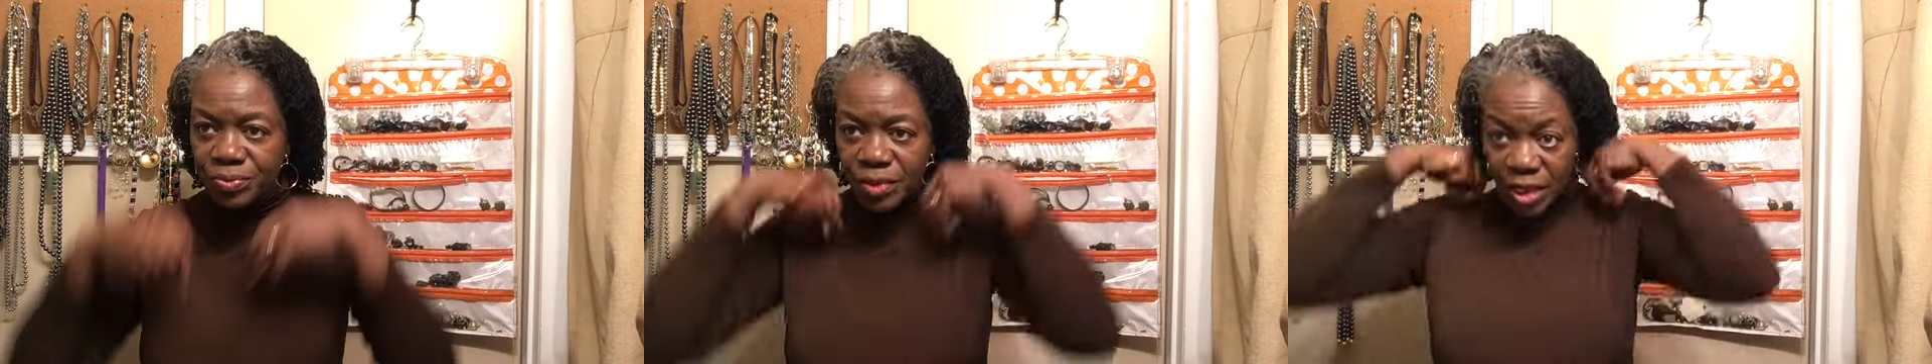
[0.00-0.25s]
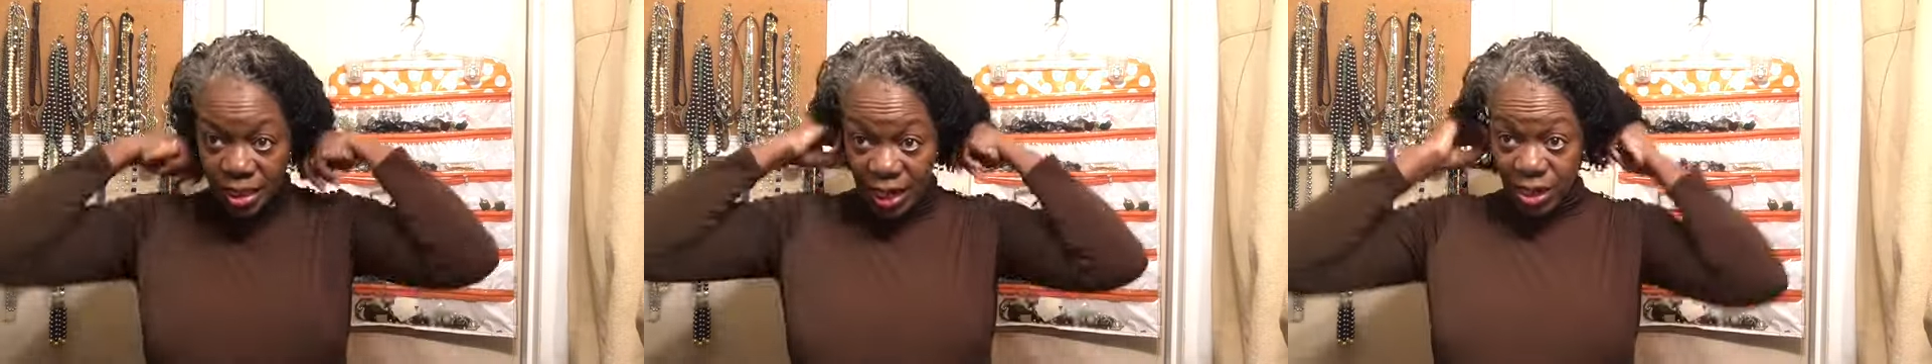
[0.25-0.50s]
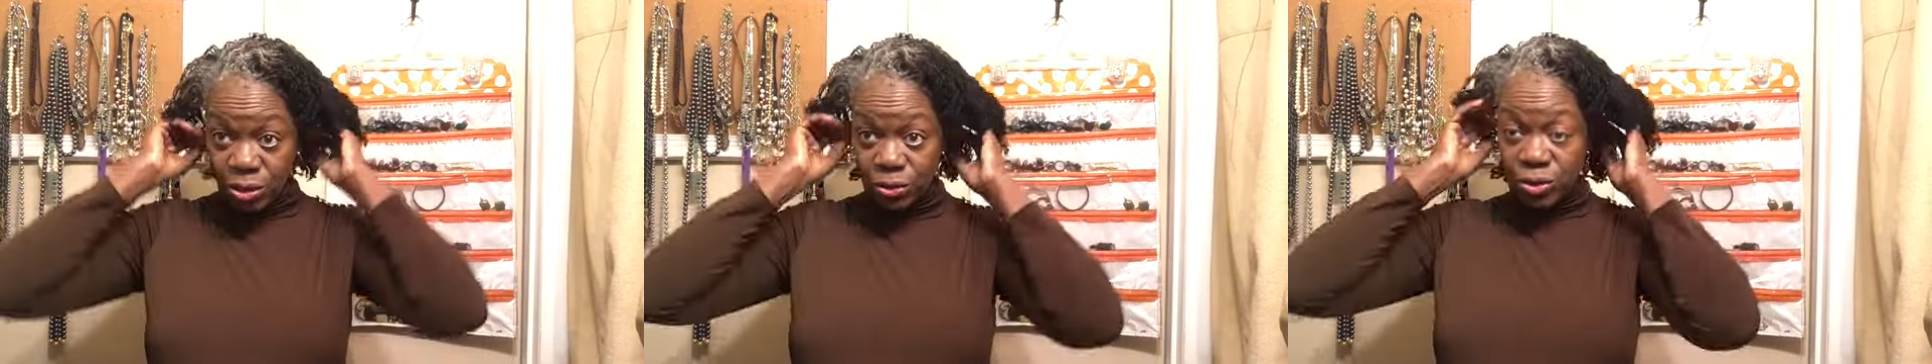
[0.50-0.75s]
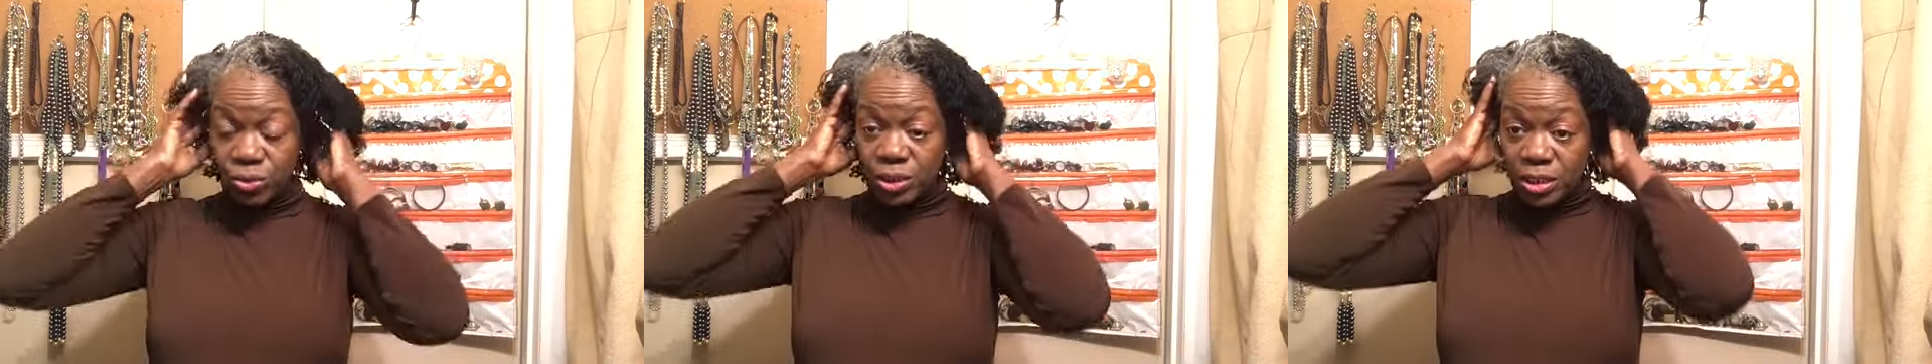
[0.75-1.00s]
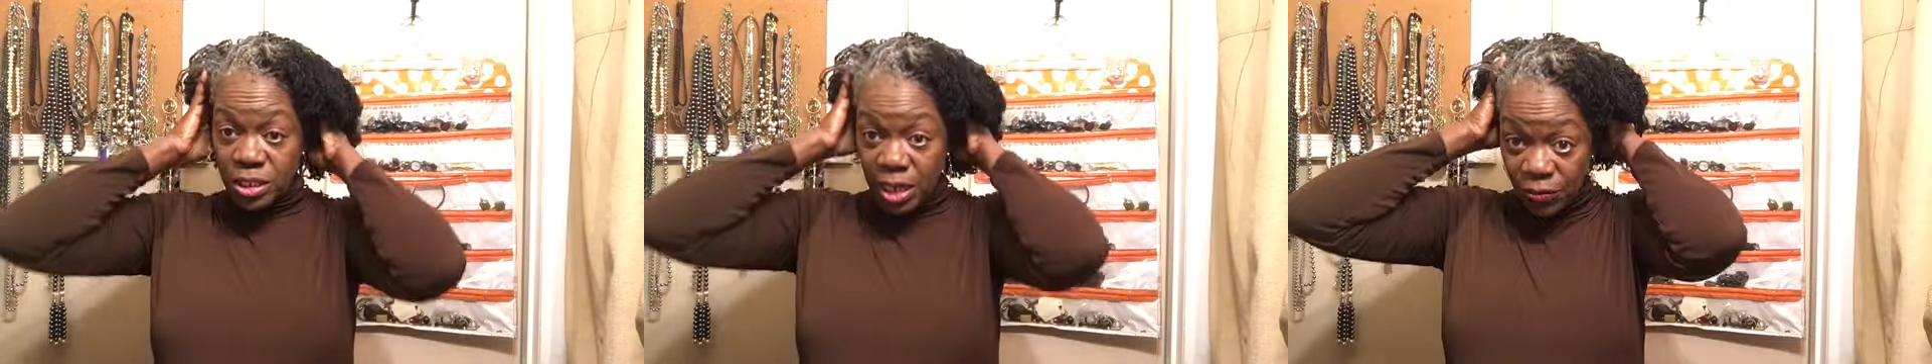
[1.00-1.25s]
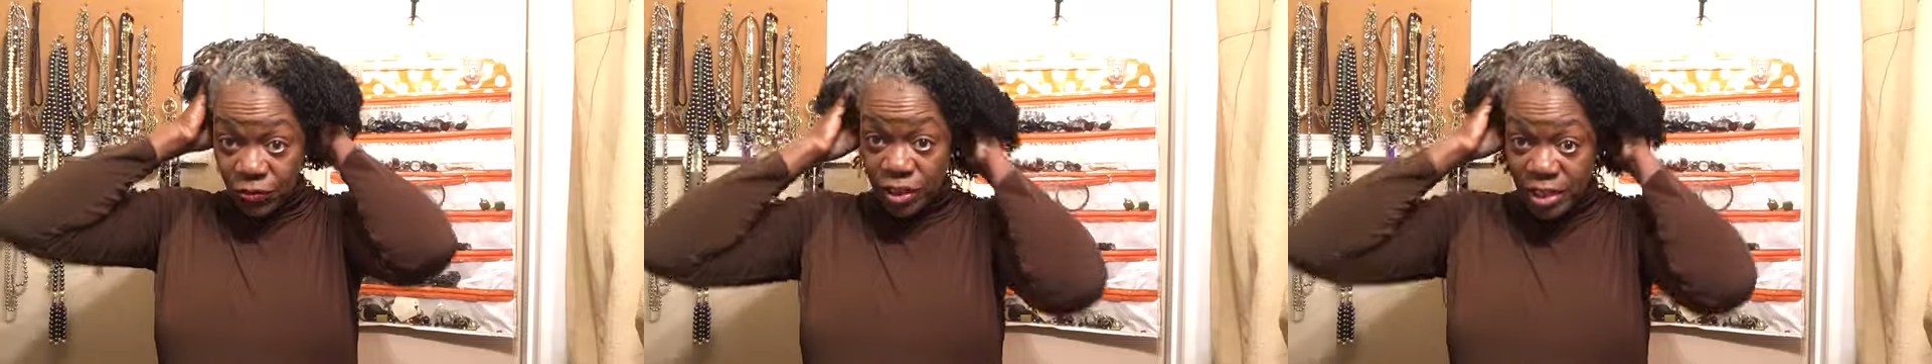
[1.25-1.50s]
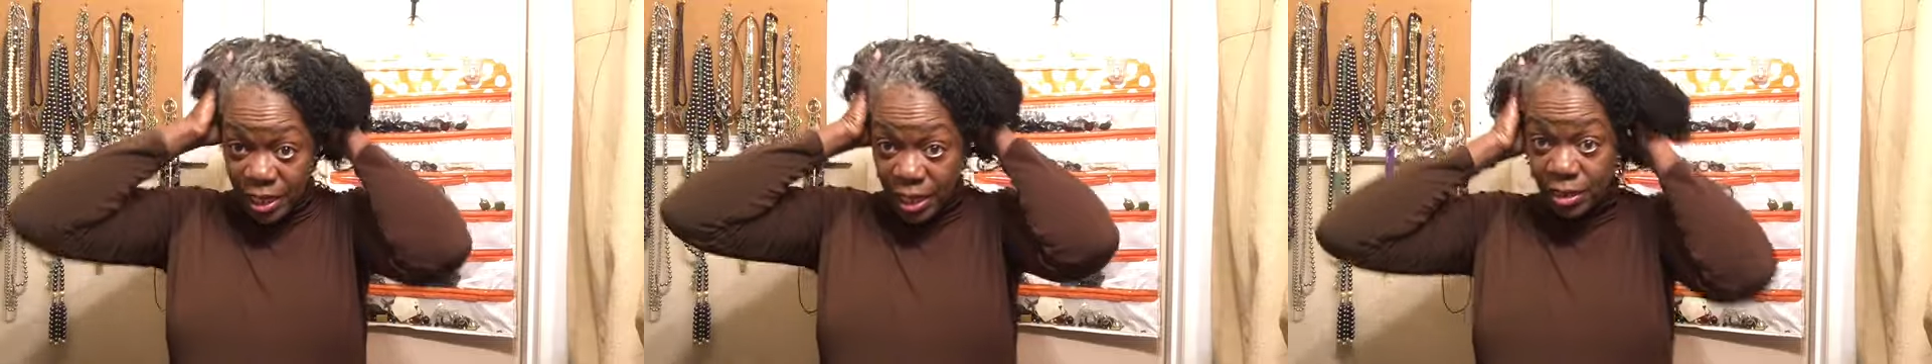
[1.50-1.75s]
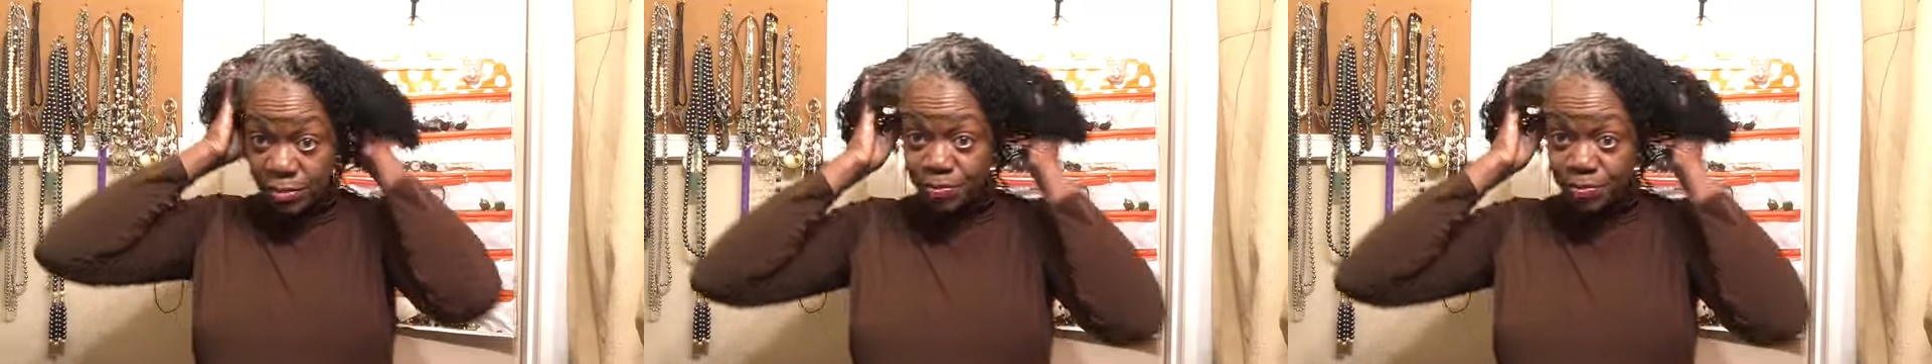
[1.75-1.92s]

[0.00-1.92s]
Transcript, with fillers: And I don't do this every day.